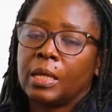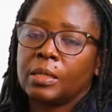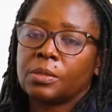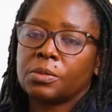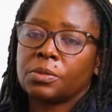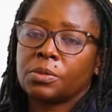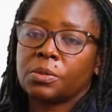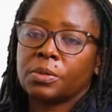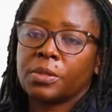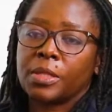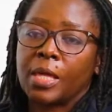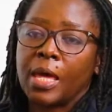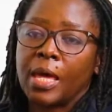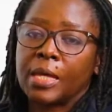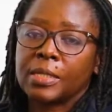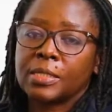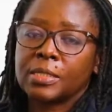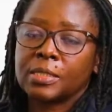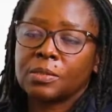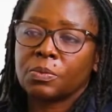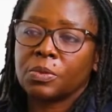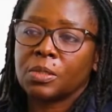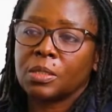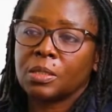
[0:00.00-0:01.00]
So
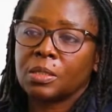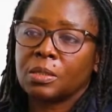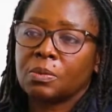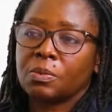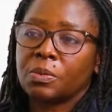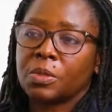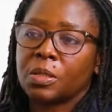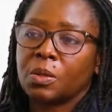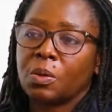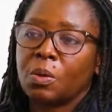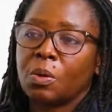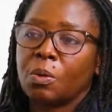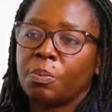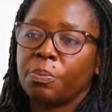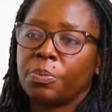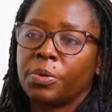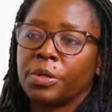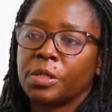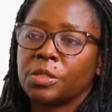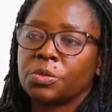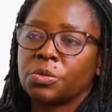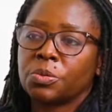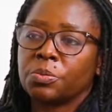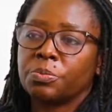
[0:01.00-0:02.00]
that we hope
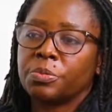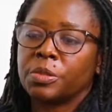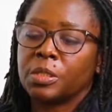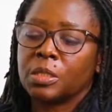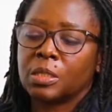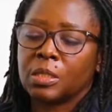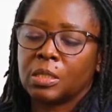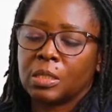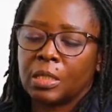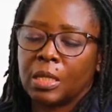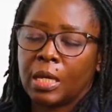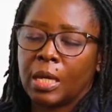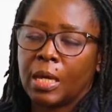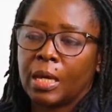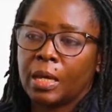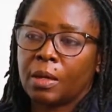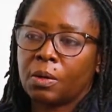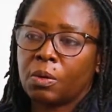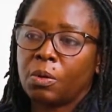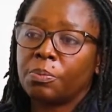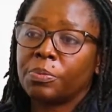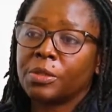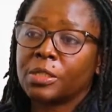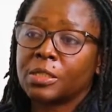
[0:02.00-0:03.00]
it will be
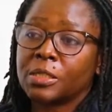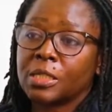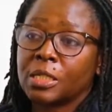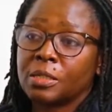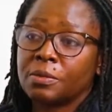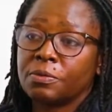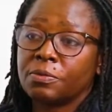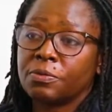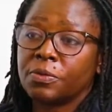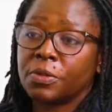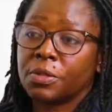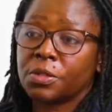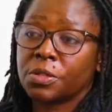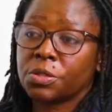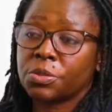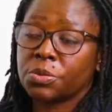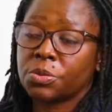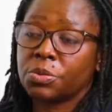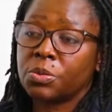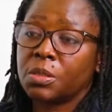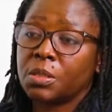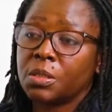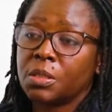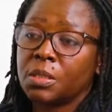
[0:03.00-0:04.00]
completed very
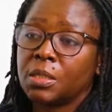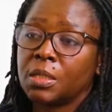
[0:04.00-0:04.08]
soon.